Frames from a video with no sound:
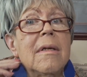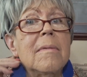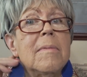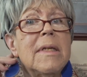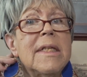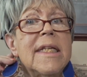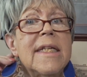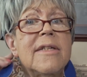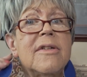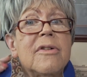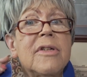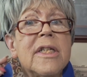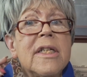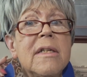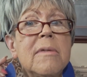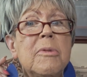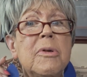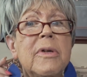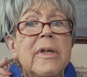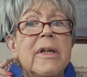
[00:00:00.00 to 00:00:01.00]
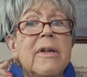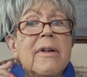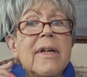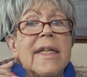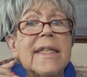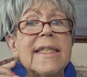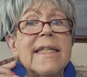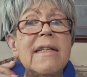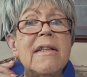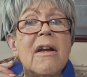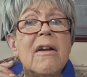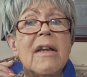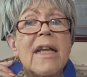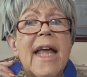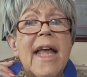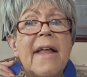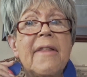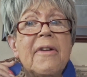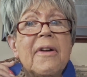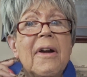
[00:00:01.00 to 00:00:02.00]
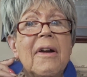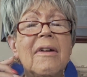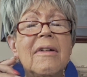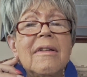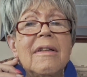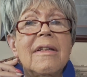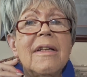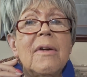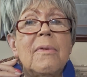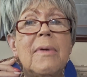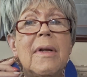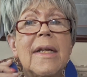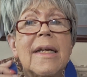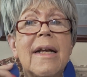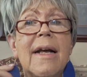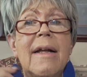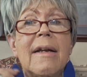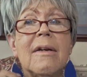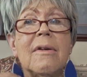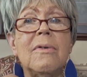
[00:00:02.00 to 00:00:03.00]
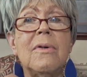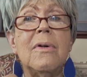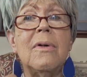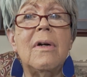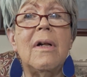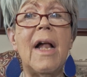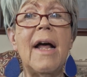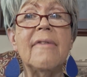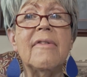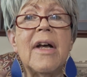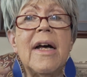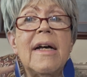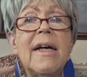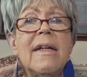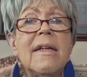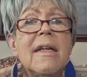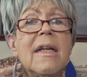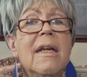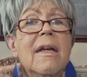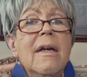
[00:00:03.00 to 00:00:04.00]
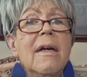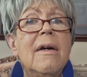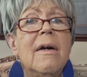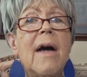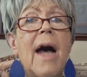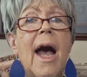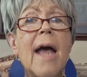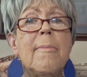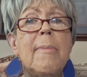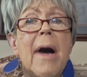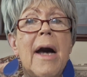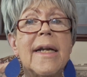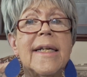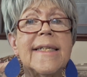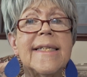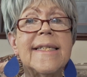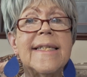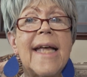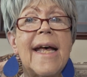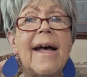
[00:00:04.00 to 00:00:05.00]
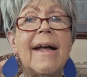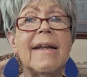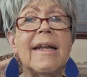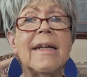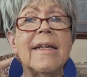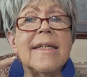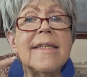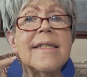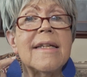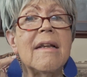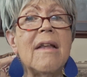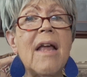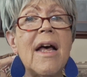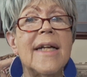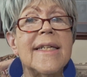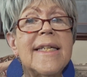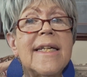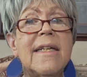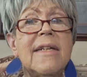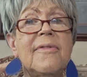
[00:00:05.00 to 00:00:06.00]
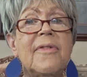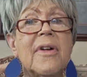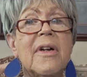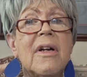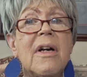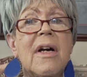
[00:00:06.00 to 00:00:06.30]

But these are Temu earrings, and they're leather. They're really kind of cool. I bought a set, and it's lots of different